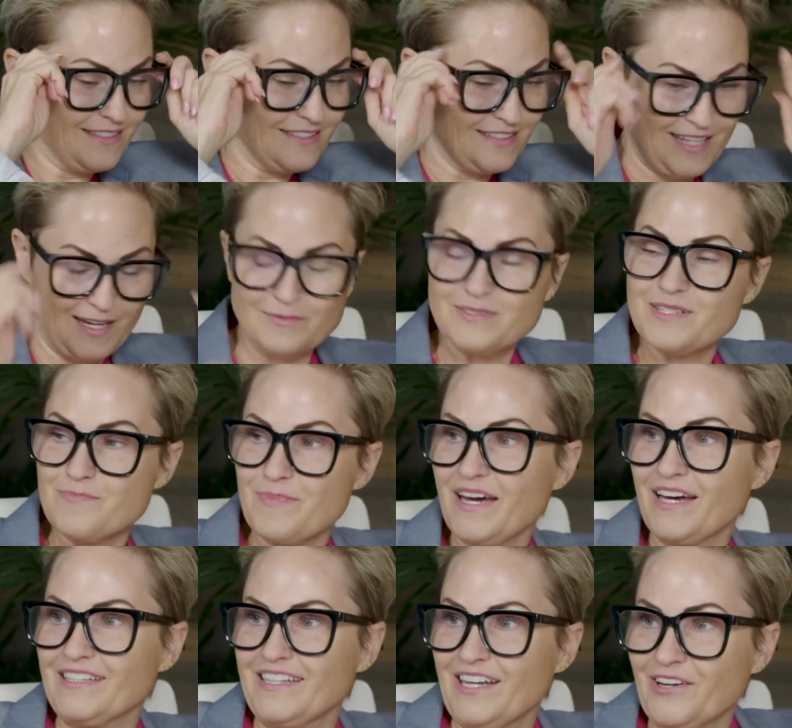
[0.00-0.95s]
That was
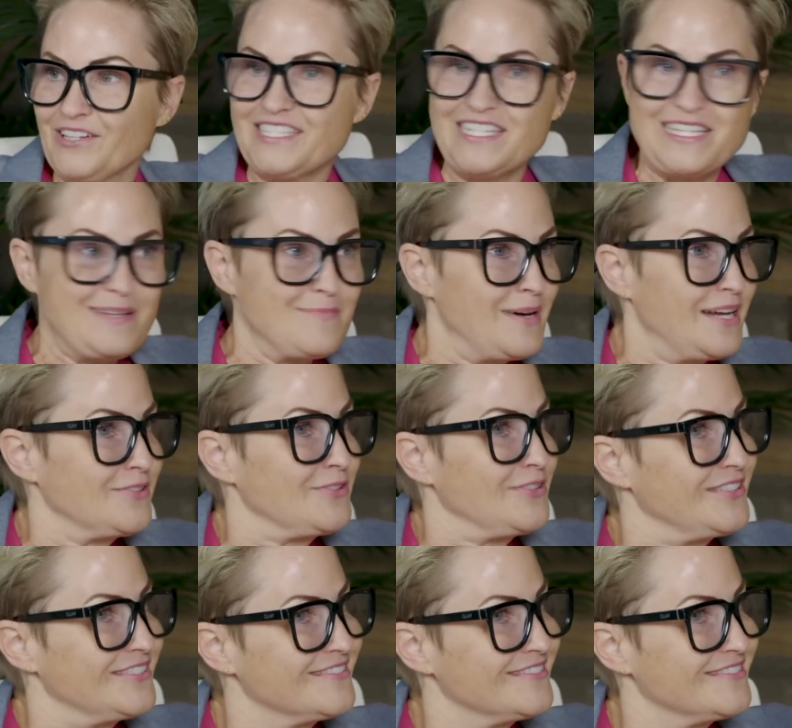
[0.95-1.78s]
bad. Now I see better.